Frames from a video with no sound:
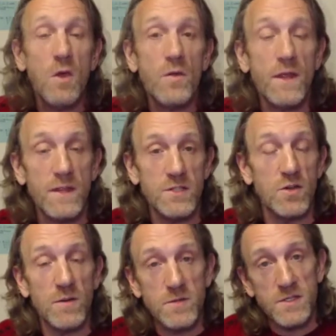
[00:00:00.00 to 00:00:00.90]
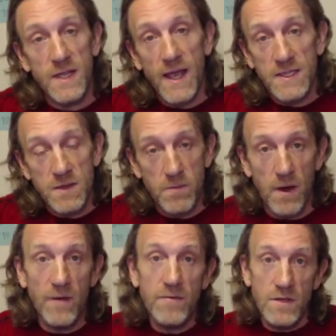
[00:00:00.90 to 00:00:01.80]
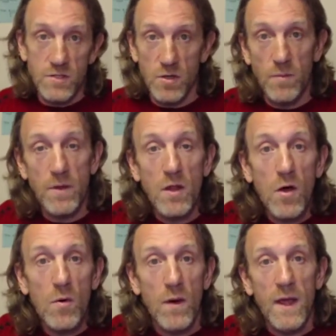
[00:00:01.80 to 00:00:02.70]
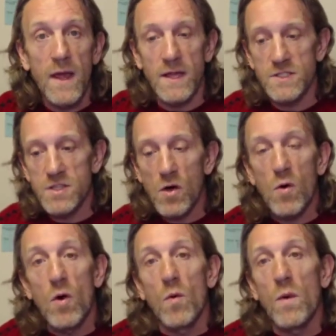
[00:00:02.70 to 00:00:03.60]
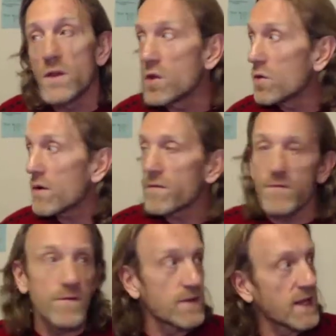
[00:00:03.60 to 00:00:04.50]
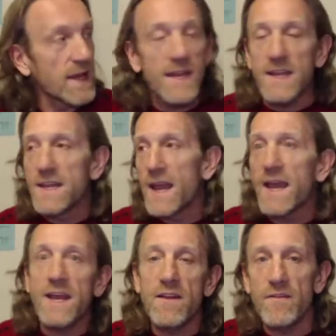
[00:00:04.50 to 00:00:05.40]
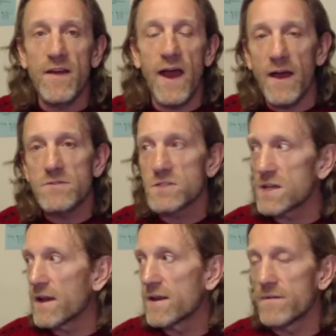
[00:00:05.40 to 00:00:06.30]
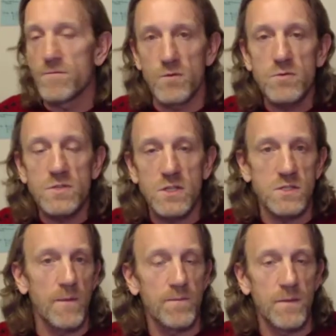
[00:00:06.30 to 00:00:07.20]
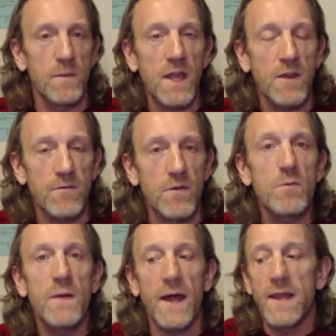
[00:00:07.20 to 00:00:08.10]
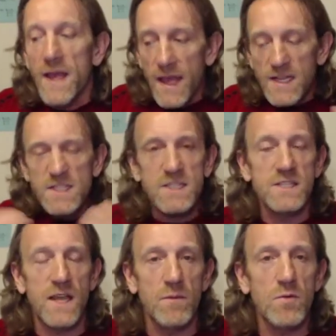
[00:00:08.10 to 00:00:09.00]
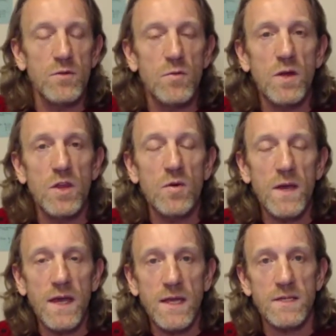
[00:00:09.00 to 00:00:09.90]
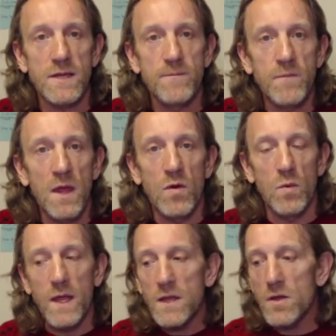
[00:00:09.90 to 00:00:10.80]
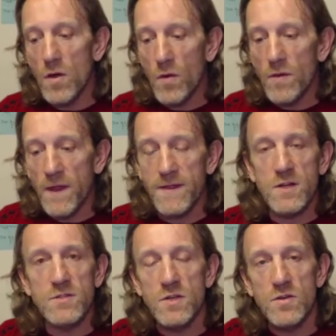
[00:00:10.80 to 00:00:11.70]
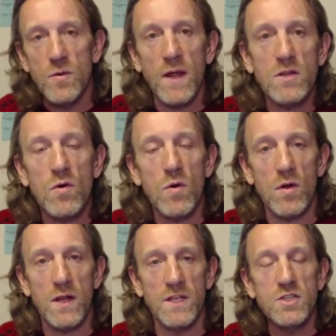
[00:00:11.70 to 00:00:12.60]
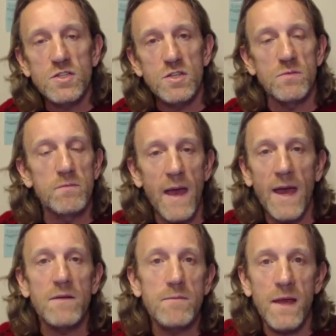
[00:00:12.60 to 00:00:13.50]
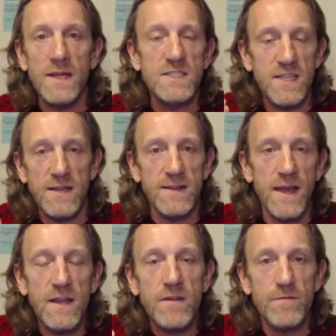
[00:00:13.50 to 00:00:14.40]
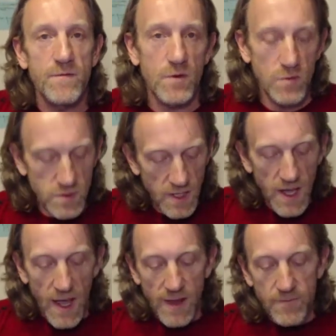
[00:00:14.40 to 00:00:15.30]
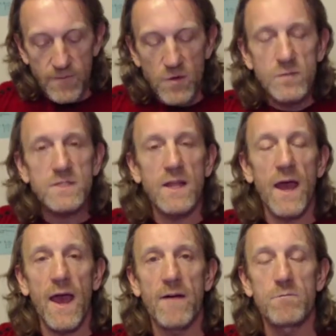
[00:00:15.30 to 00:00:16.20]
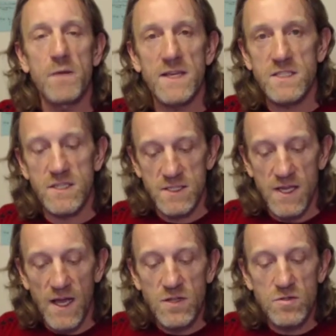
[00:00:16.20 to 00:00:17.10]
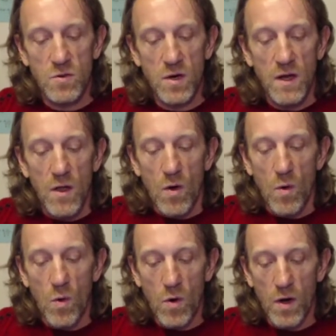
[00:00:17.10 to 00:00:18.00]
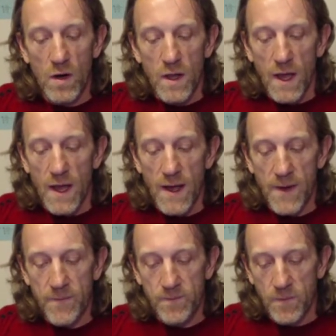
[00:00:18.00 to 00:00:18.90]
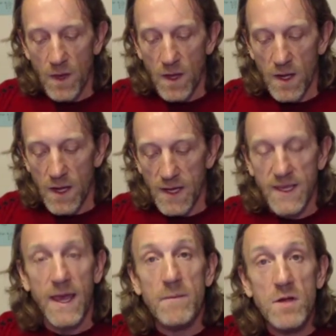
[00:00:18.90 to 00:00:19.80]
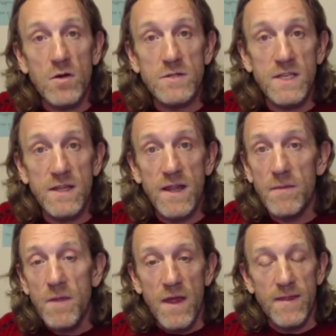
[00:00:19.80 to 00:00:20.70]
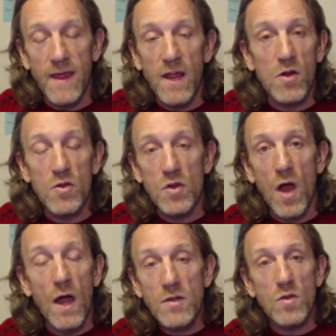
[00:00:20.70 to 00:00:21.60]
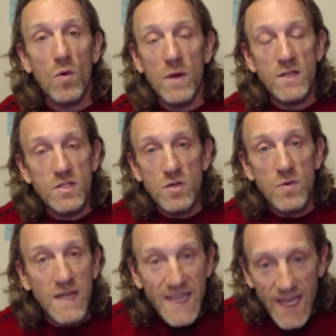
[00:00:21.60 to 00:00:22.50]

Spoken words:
know that the scriptures say as above, so below. And so when you are getting negative outside influences that make you feel bad, it's the same with what you eat. We know that there's a direct correlation to man-made synthetic foods and foods that have pesticides or chemicals in them. They are not going to